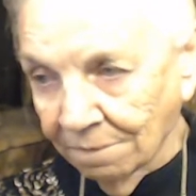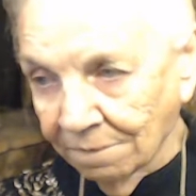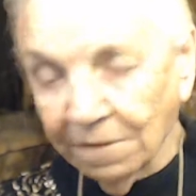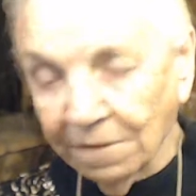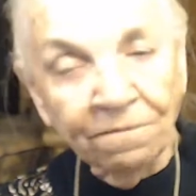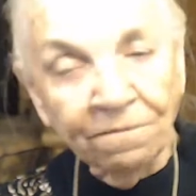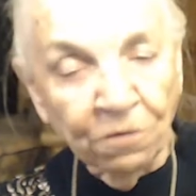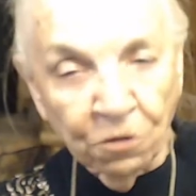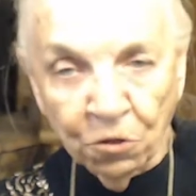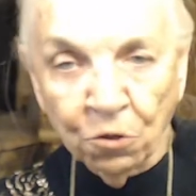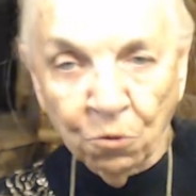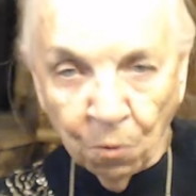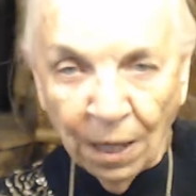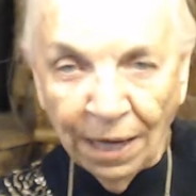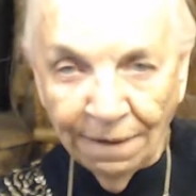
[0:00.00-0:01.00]
the first
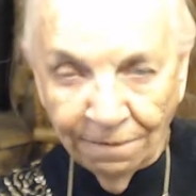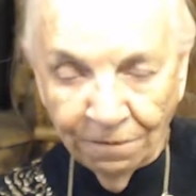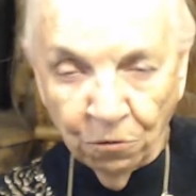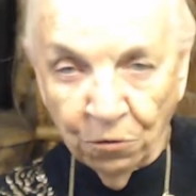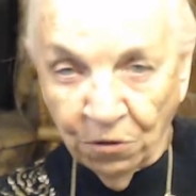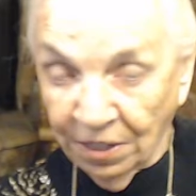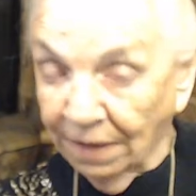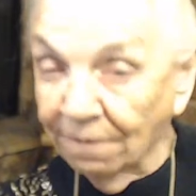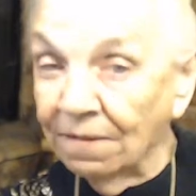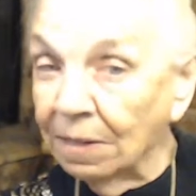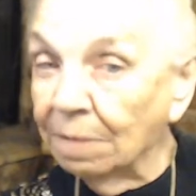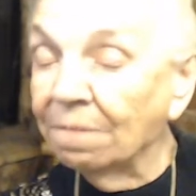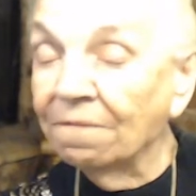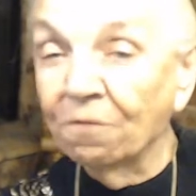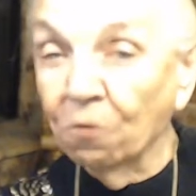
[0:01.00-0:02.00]
wife, who's given
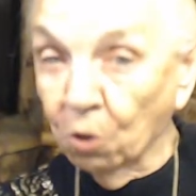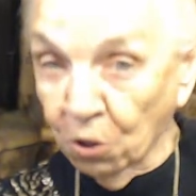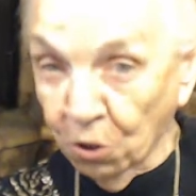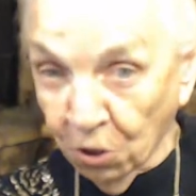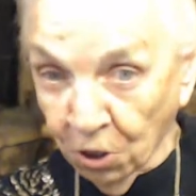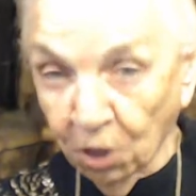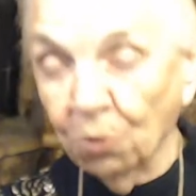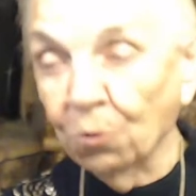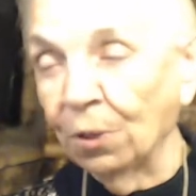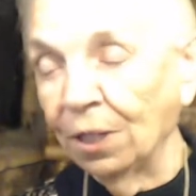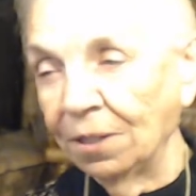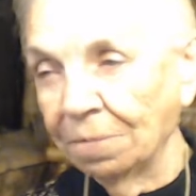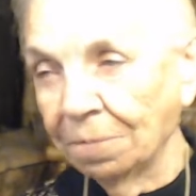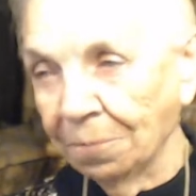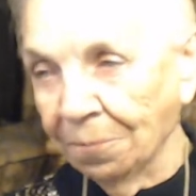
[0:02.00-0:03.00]
him four children,
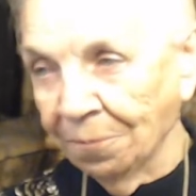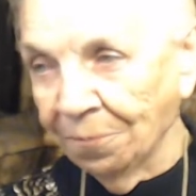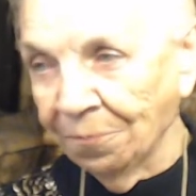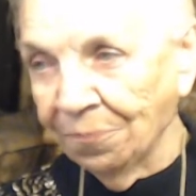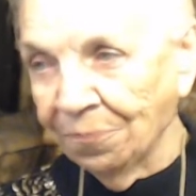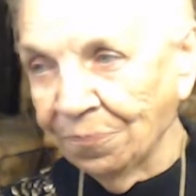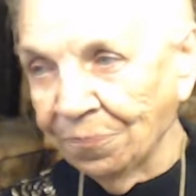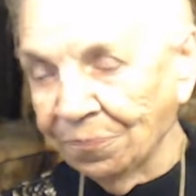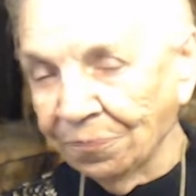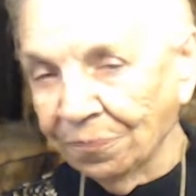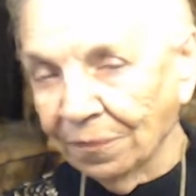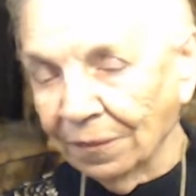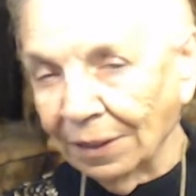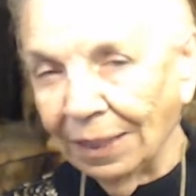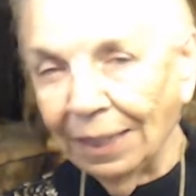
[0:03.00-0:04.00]

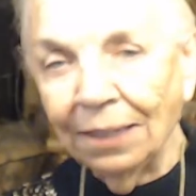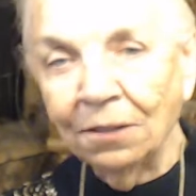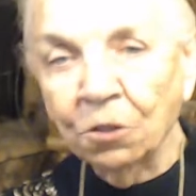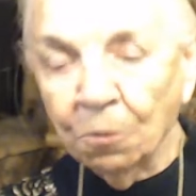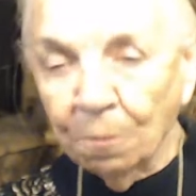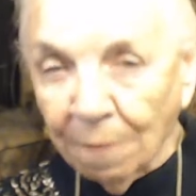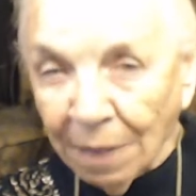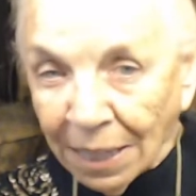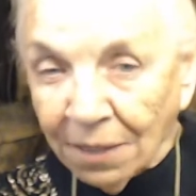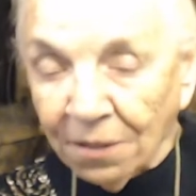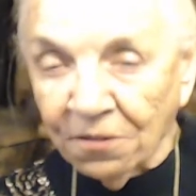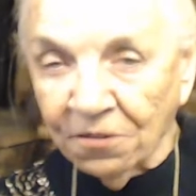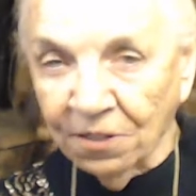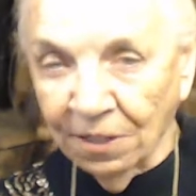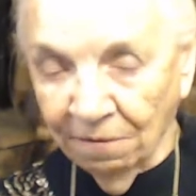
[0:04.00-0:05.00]
and her maid
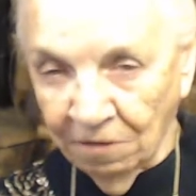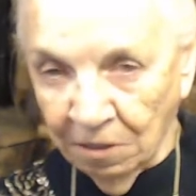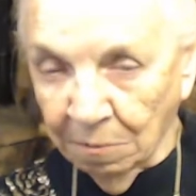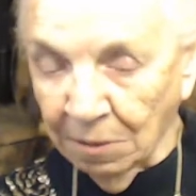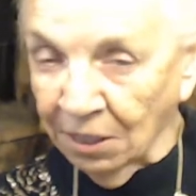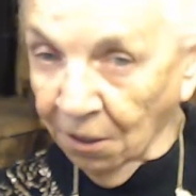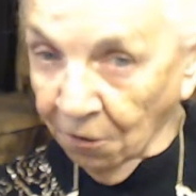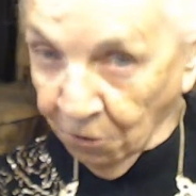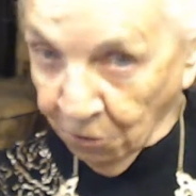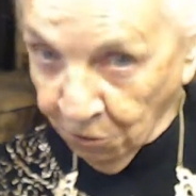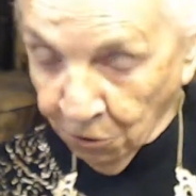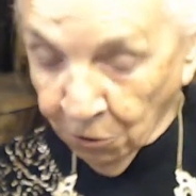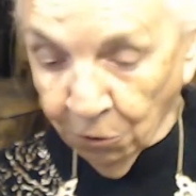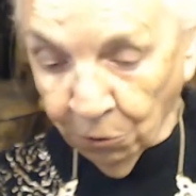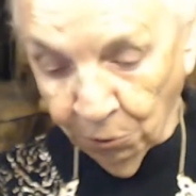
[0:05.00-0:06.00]
has given him another
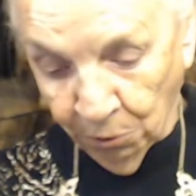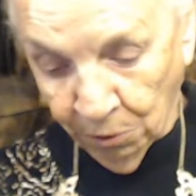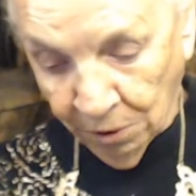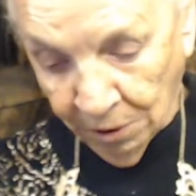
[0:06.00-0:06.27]
two.